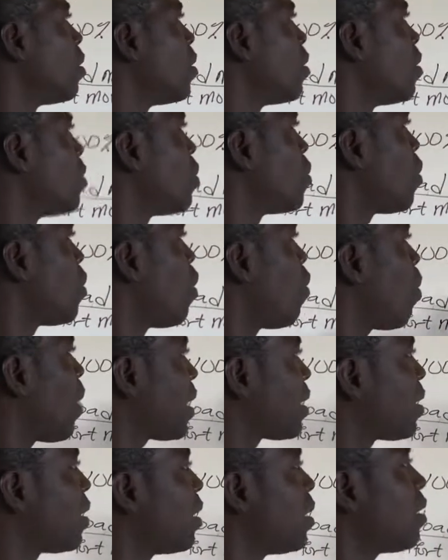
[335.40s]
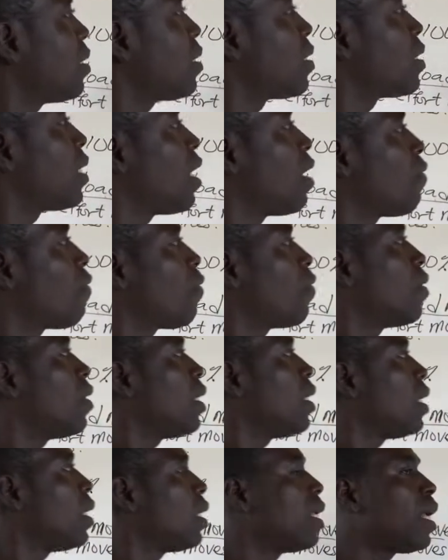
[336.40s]
So machines save
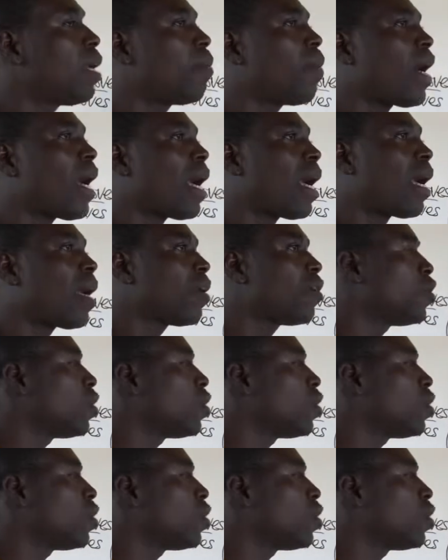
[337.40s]
labor.